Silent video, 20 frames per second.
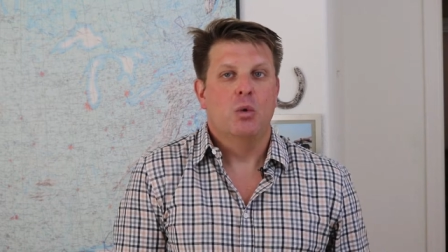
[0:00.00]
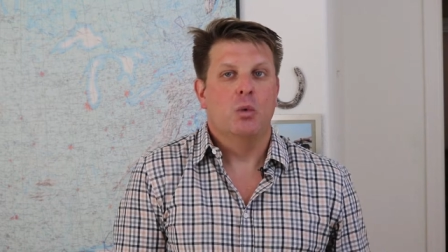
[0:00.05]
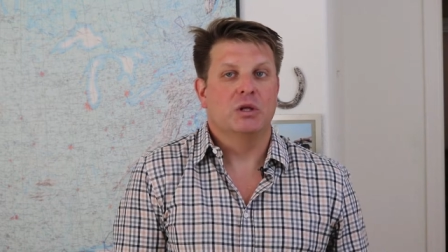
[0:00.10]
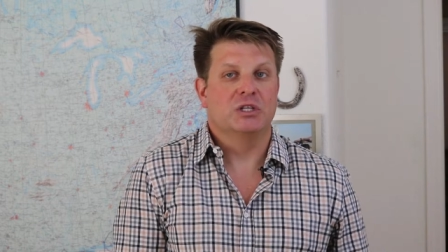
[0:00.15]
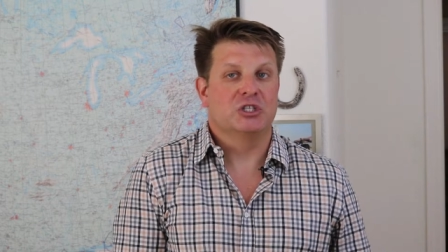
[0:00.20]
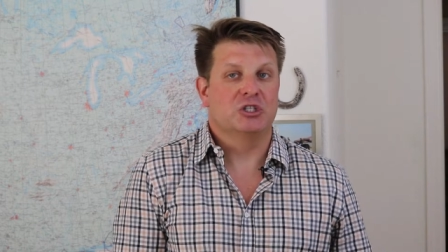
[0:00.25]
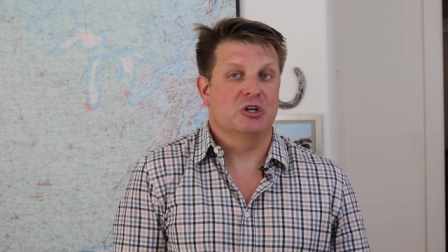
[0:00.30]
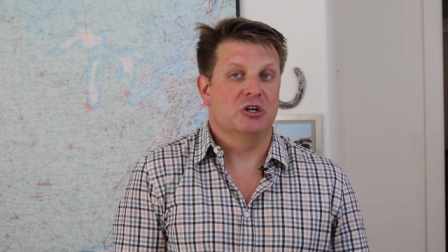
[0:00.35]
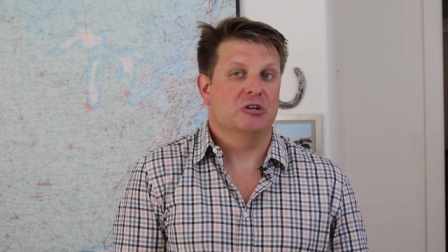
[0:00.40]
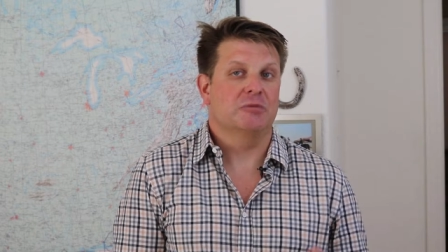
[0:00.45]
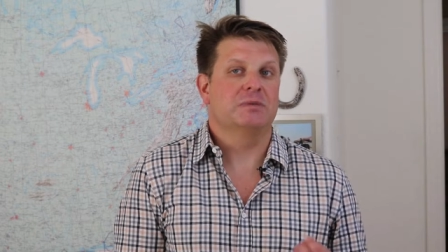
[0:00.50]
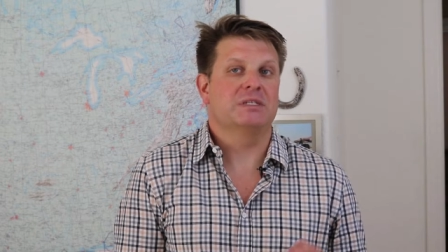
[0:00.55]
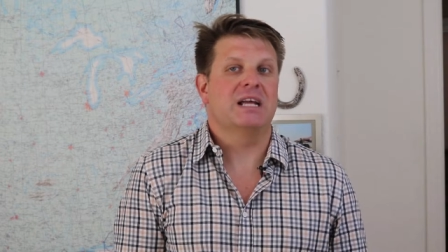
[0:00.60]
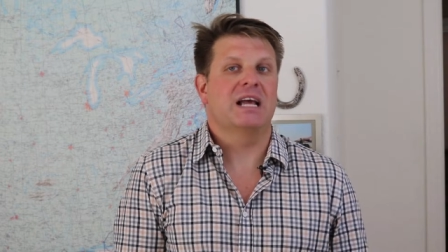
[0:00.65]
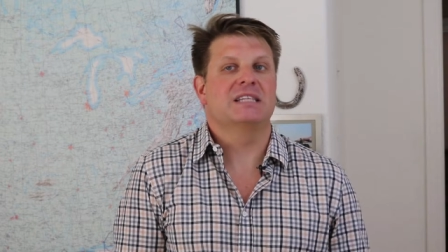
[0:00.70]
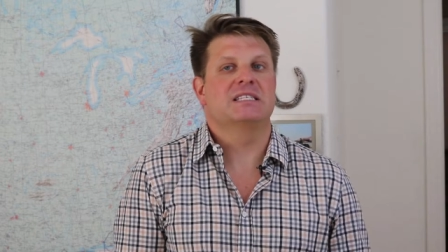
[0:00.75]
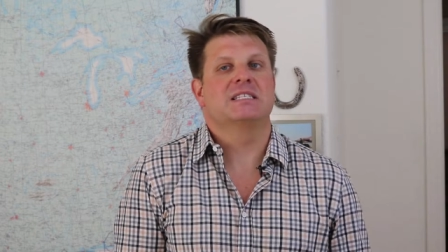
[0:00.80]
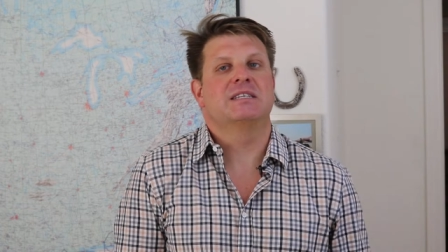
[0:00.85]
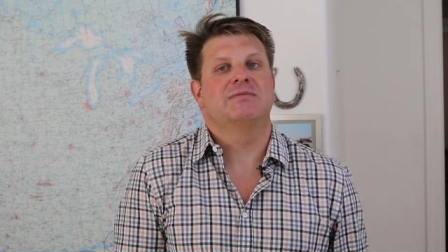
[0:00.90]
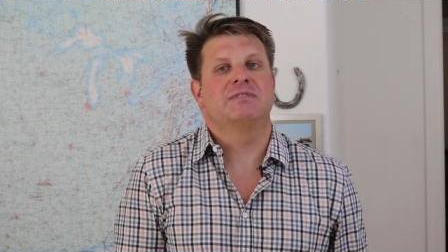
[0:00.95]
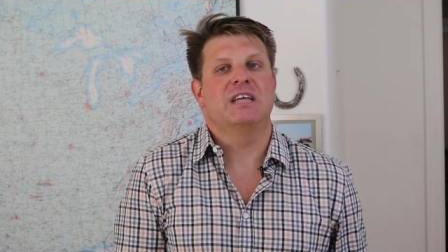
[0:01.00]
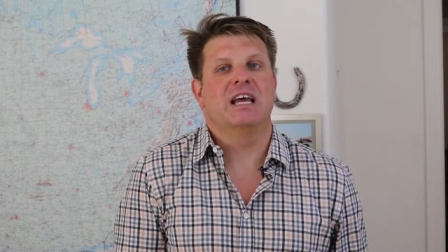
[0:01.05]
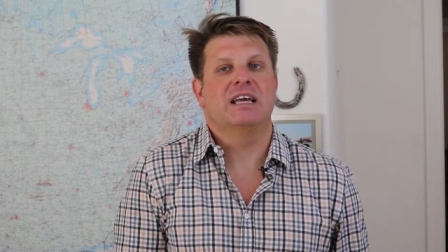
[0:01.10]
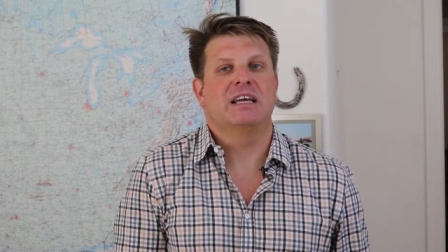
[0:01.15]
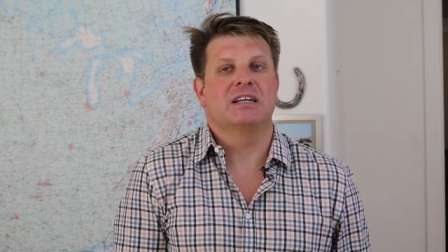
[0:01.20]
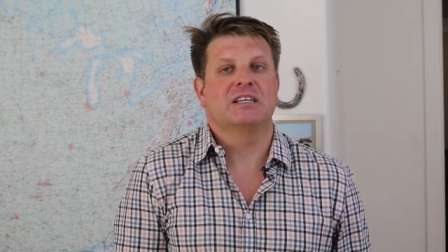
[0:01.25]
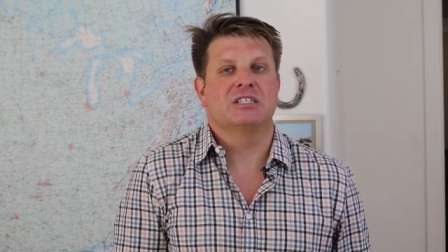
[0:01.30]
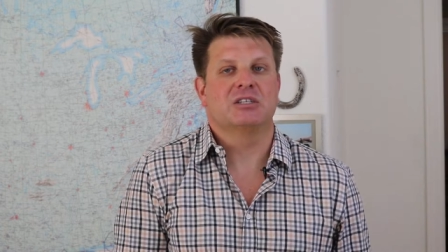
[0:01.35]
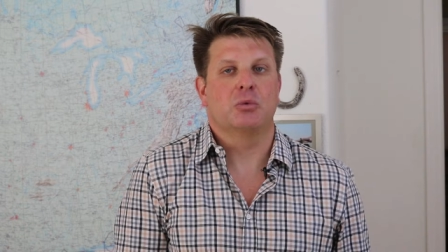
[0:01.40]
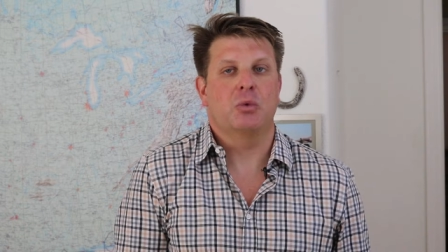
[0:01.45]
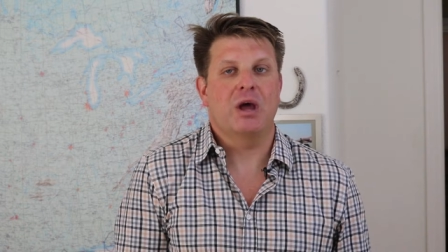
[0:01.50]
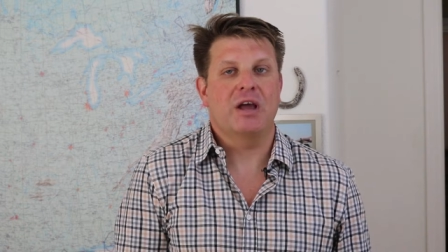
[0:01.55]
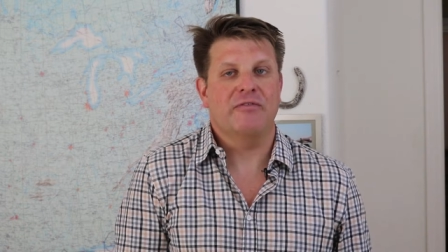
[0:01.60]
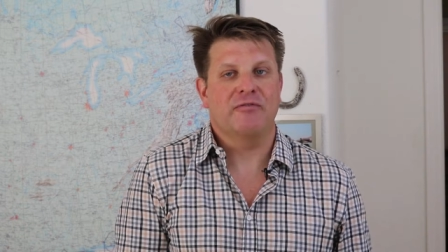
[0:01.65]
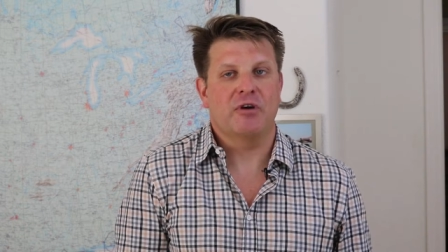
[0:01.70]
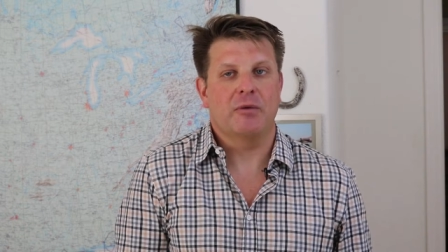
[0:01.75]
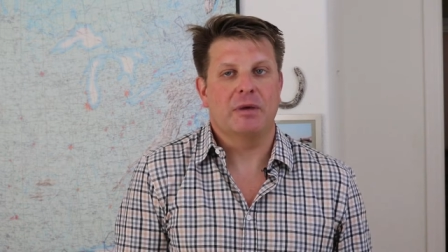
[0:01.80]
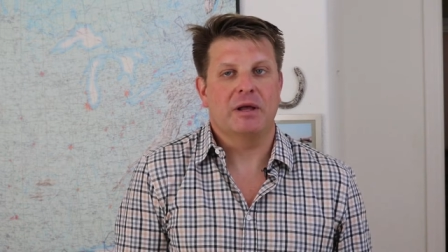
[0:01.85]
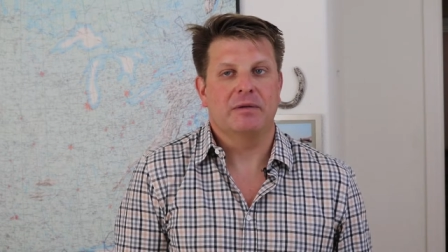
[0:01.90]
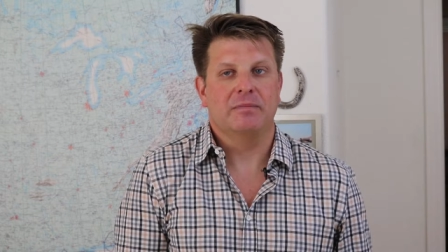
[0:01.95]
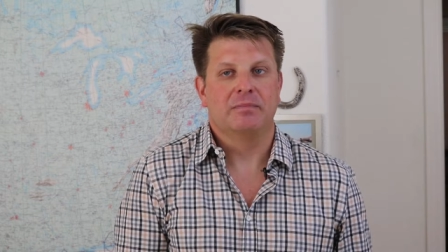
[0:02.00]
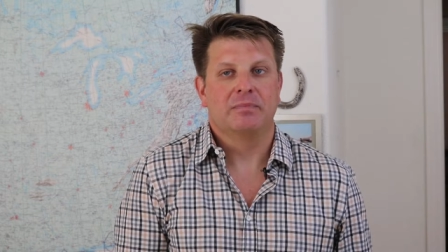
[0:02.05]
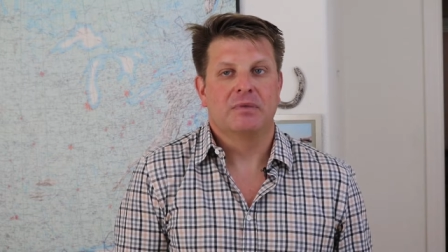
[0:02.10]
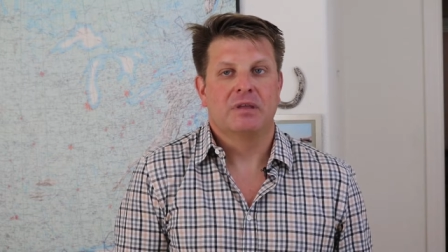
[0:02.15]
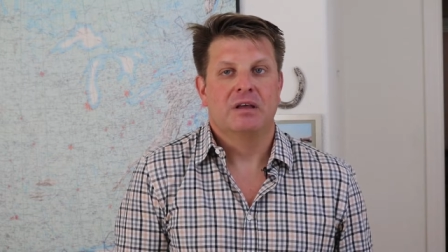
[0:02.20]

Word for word: when circumstances have taken us away from it.